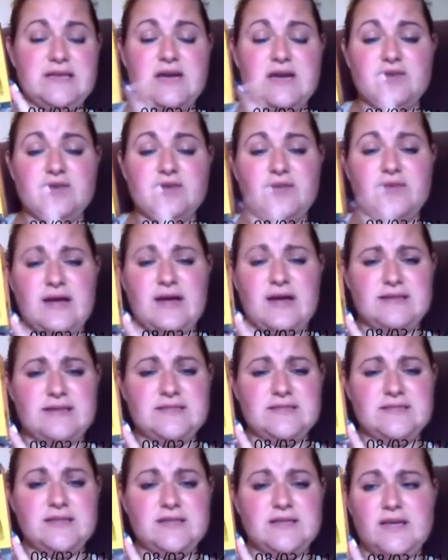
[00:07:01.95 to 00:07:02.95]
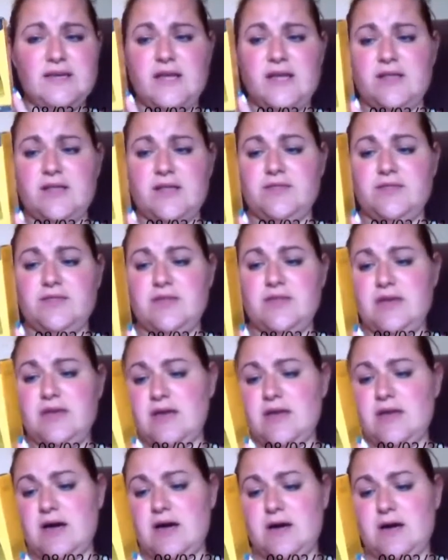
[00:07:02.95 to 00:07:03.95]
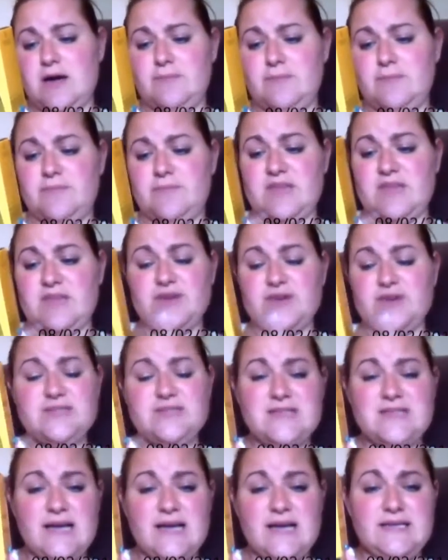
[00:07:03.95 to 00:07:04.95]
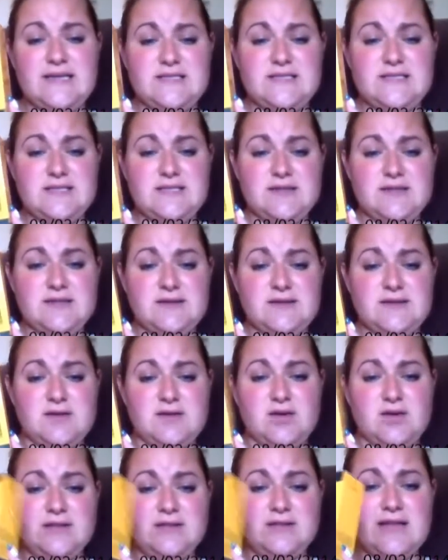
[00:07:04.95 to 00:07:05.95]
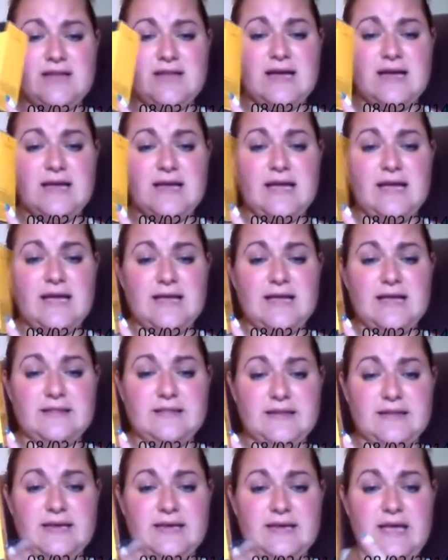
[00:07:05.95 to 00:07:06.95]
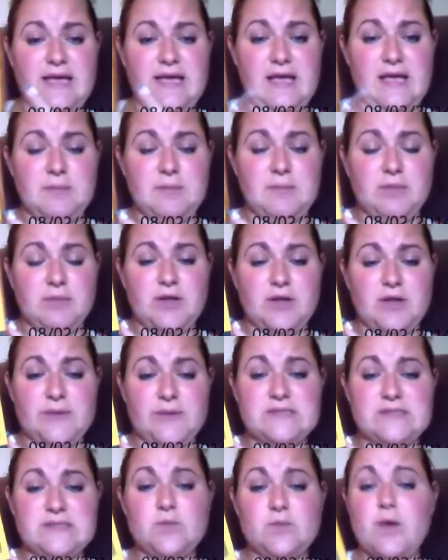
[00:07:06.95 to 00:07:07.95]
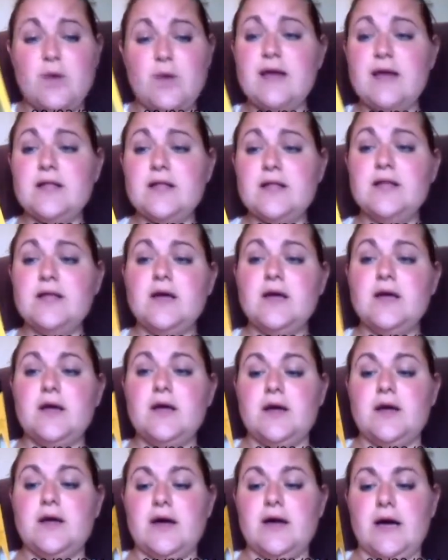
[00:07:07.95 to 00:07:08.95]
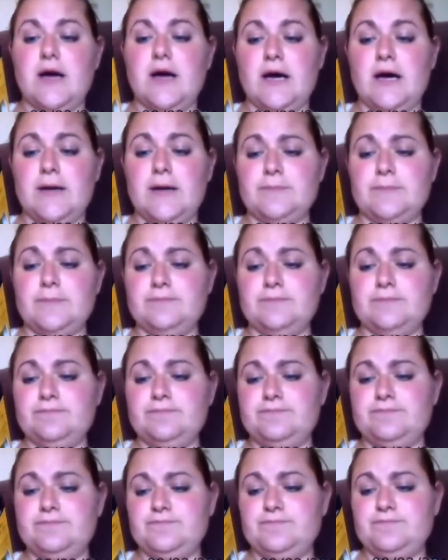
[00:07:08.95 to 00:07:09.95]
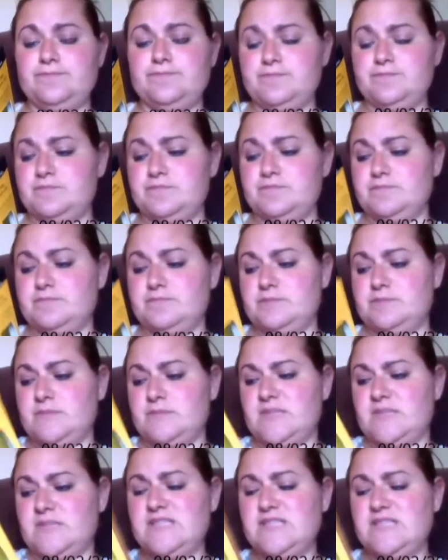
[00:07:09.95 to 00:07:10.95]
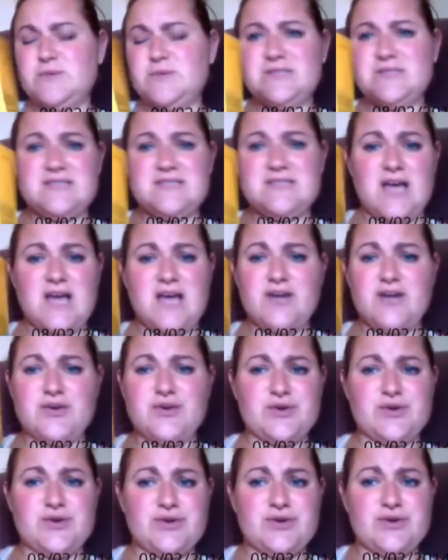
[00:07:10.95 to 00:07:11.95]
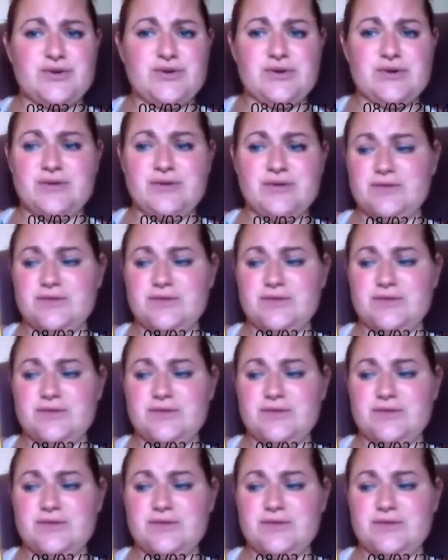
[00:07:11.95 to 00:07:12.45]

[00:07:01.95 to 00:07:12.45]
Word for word: and I'll find the um, their site online and link it below as well. Um, this was under